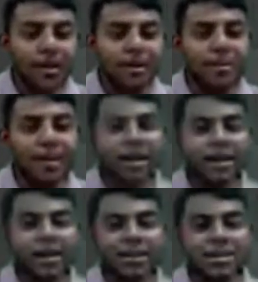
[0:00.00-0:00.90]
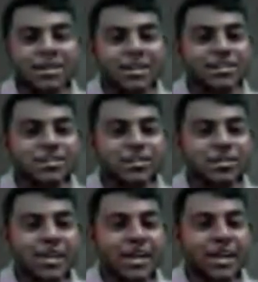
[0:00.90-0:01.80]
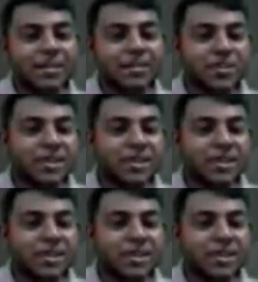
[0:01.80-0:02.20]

who can build a just society.